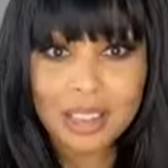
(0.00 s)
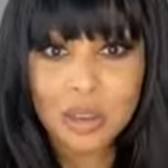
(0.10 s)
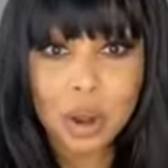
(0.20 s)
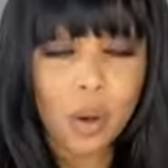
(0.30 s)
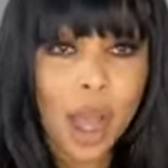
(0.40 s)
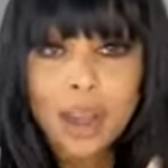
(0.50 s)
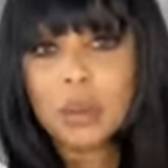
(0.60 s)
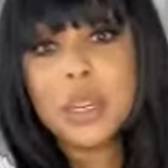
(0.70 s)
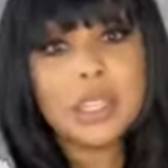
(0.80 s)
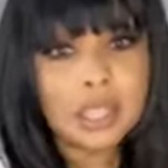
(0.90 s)
I
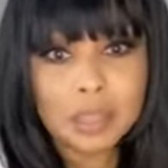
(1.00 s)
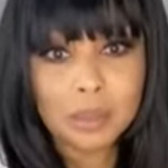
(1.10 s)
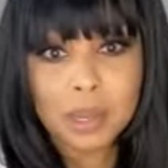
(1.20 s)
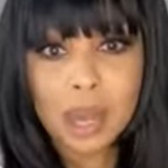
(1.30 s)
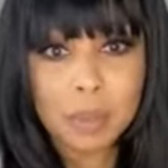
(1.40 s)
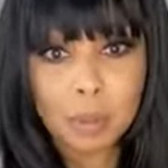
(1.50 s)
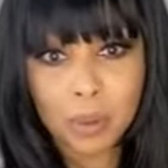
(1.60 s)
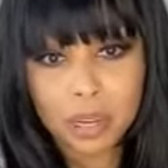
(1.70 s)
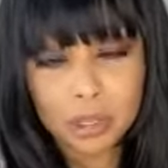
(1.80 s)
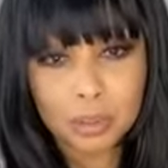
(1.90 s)
don't need to become a
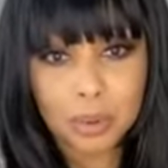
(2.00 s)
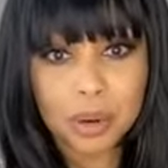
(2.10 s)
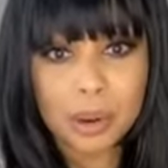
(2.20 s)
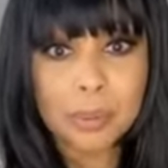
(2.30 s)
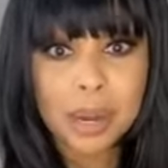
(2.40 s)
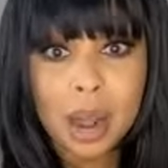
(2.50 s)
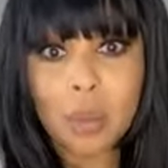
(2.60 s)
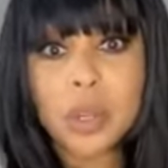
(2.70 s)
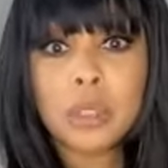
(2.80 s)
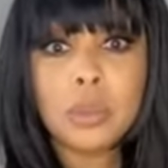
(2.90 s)
mortgage broker, but I
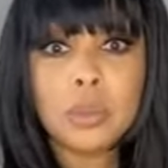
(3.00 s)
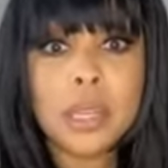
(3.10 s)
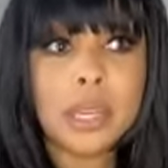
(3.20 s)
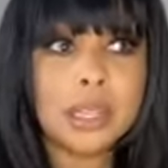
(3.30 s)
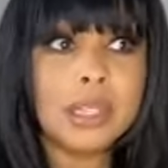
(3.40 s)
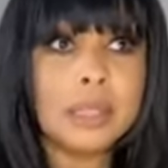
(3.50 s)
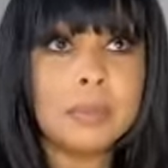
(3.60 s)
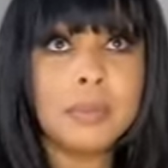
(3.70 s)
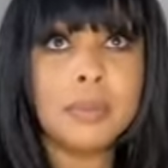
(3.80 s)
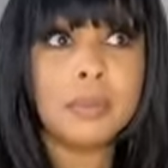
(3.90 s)
want to, because
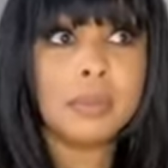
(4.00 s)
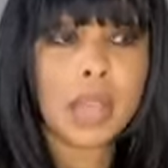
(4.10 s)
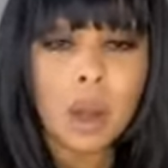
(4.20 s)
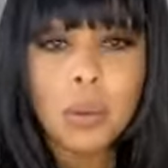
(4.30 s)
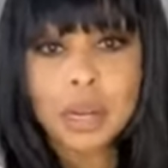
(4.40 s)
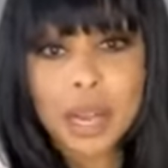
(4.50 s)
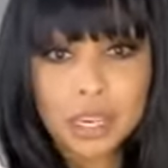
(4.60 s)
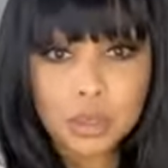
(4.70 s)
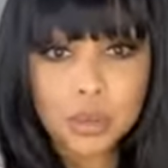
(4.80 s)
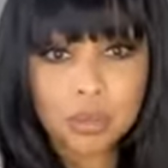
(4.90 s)
I want to
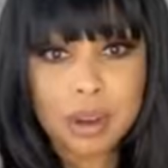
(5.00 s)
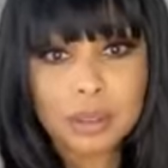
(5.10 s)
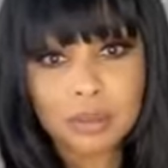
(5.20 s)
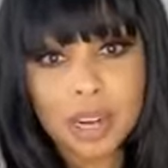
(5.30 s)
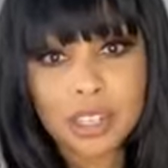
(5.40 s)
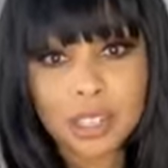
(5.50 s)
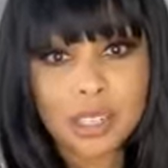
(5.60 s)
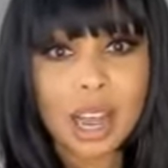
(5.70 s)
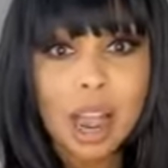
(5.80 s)
guide you in the right direction.